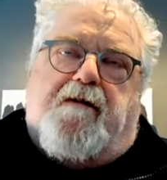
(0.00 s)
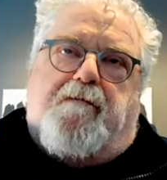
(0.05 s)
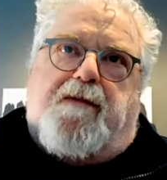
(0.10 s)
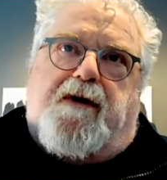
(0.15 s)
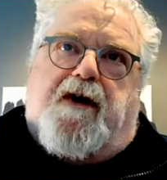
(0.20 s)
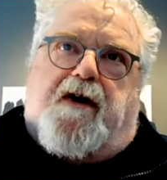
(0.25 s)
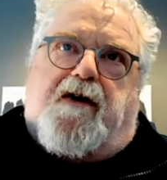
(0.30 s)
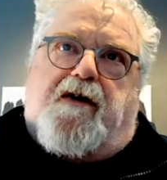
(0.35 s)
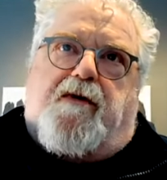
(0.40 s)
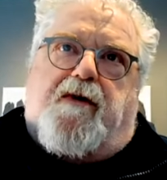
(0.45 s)

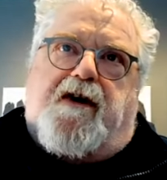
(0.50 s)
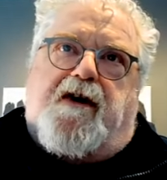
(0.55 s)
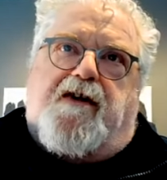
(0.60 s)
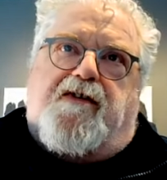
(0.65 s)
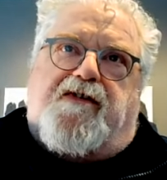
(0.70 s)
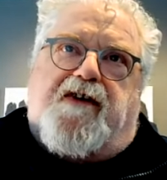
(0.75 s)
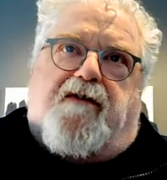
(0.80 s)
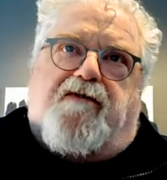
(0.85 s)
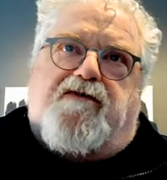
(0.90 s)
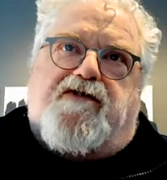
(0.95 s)
beyond going to
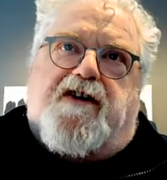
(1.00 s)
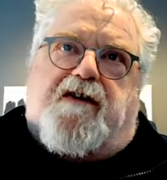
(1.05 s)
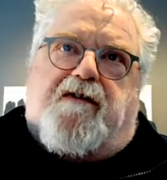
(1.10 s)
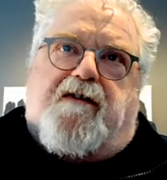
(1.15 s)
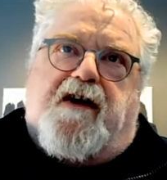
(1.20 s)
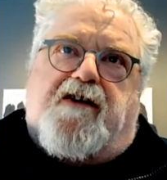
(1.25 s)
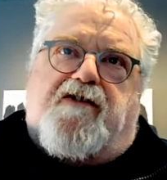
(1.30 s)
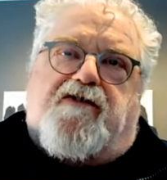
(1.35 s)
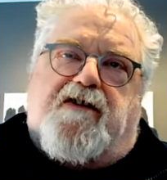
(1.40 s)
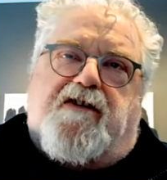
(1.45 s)

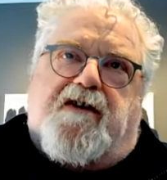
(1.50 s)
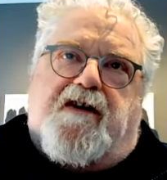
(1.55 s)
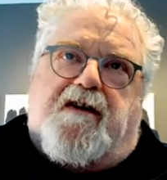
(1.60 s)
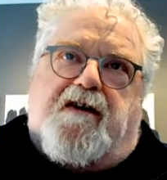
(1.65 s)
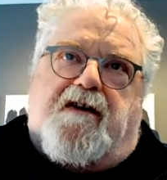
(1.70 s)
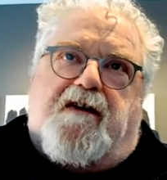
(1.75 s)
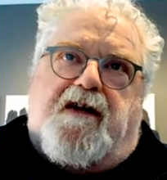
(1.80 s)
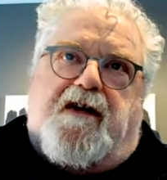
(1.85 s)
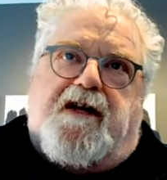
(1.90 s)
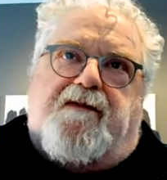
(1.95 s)
self-generation
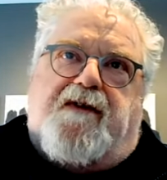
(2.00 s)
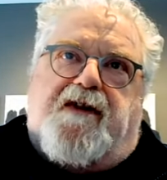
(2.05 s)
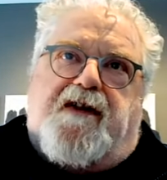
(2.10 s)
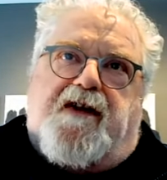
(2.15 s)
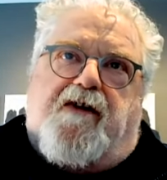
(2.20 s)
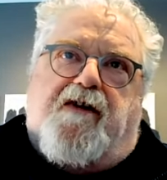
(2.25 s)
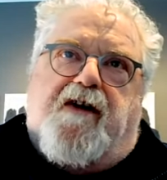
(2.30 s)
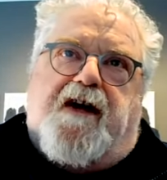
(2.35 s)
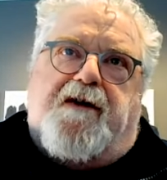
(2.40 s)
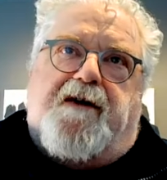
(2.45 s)
and leaving the
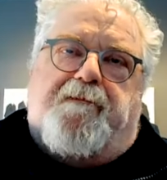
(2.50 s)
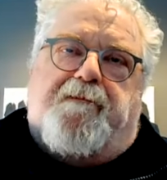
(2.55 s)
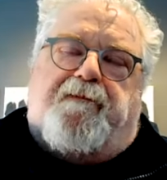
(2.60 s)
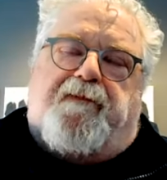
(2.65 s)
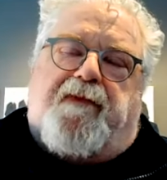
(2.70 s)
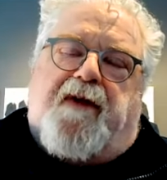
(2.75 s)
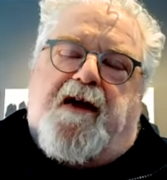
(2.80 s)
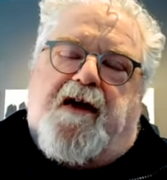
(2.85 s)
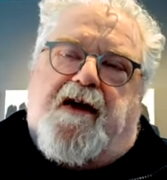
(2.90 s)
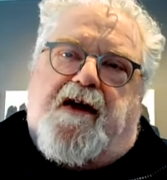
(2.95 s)
grid.
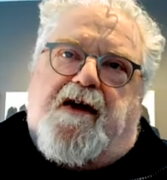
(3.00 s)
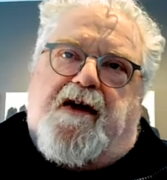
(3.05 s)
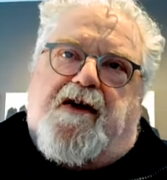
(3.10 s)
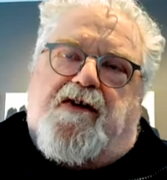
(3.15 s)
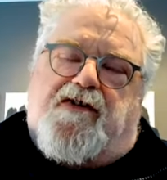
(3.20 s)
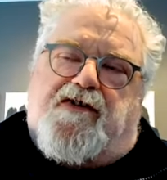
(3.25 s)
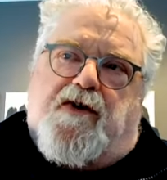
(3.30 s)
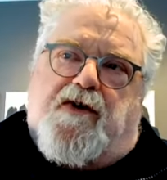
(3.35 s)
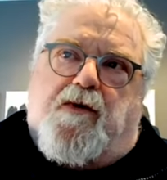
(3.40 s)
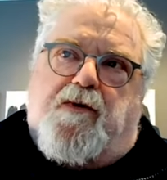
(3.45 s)

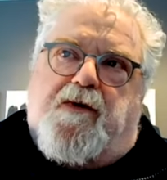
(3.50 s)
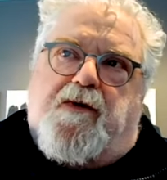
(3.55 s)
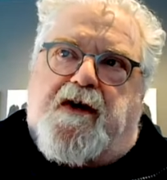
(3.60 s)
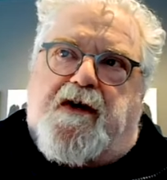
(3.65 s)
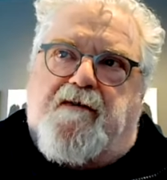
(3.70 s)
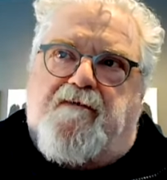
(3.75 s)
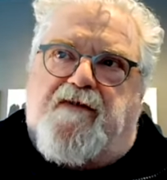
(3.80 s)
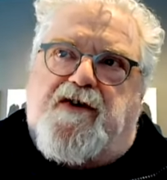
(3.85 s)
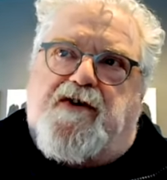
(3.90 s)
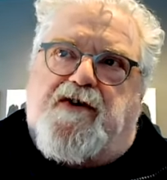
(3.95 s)
So the
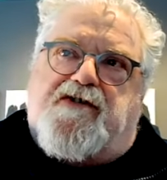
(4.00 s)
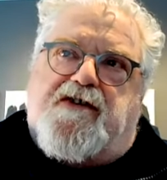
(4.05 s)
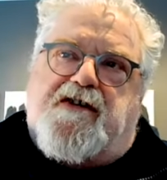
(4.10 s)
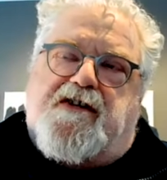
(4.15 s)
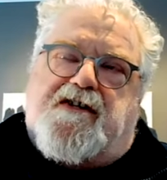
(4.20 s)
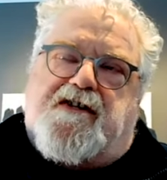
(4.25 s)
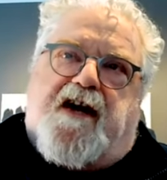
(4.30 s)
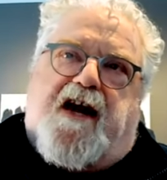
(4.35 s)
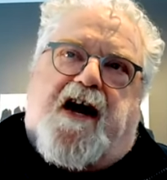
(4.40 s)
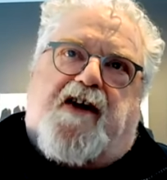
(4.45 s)
confusion
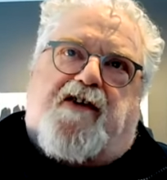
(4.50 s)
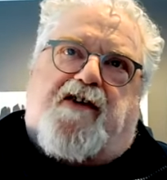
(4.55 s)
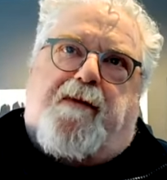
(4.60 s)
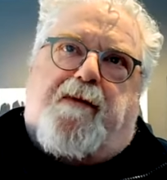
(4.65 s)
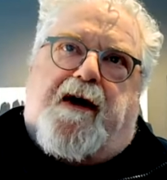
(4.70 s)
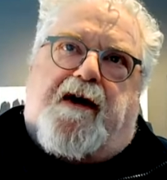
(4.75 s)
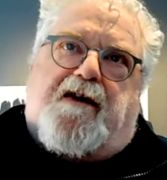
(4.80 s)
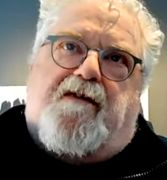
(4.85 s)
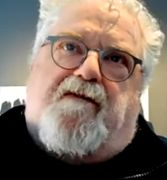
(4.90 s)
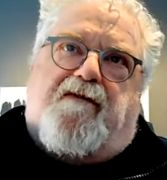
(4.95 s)
is an
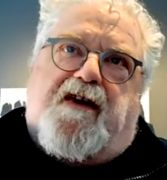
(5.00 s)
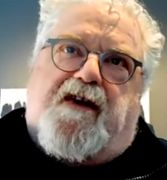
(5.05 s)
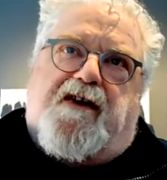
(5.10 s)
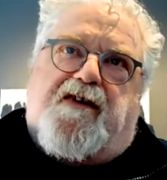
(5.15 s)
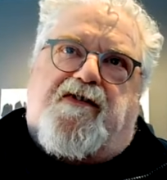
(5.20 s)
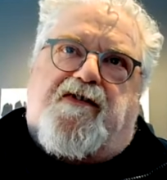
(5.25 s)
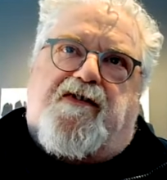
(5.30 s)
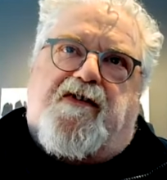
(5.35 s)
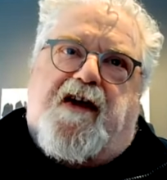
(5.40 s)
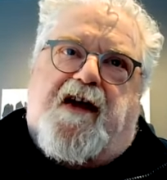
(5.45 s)
aspect of
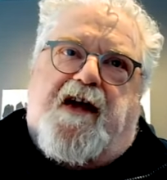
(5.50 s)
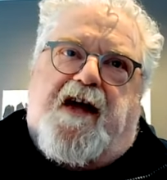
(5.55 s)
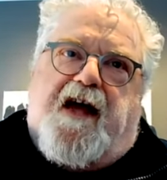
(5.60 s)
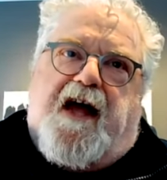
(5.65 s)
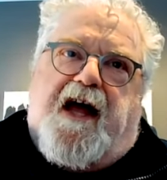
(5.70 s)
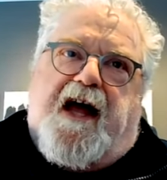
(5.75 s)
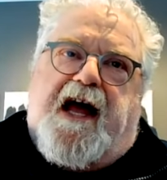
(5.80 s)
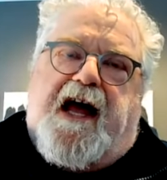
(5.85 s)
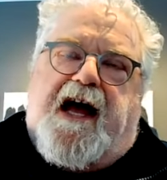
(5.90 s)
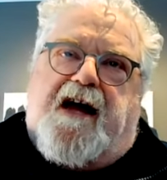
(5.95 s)
this.
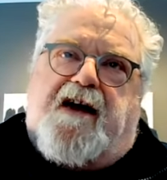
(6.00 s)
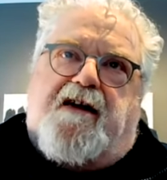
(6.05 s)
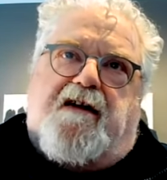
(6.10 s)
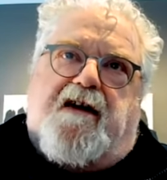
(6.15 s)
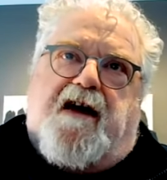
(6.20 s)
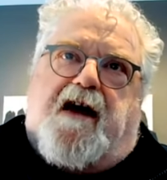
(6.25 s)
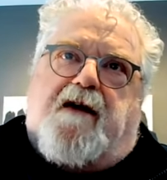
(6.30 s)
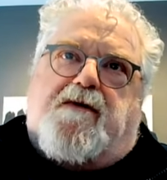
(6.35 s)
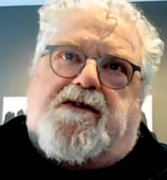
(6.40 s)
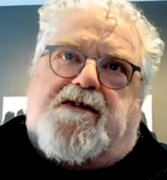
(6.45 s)
And
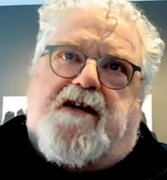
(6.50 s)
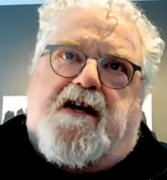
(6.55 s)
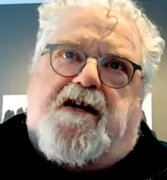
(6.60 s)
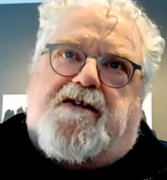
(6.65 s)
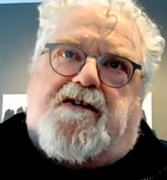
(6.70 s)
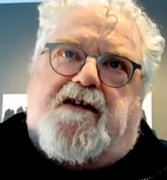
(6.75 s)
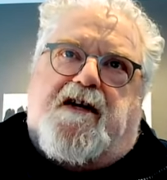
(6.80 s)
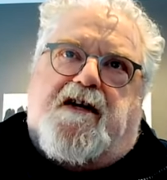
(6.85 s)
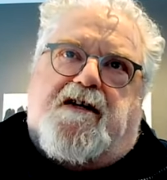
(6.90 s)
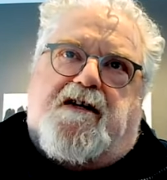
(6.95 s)
I would say
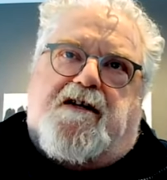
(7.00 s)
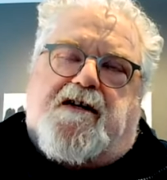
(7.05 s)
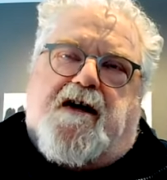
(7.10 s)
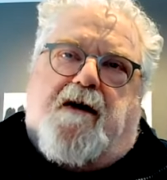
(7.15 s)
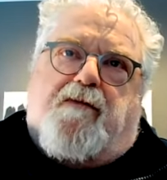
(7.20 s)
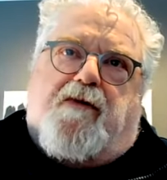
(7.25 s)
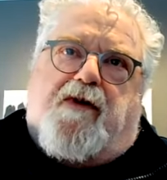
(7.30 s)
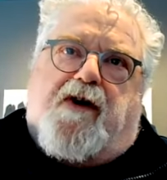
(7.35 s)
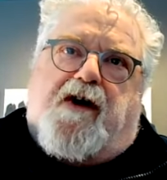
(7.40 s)
in some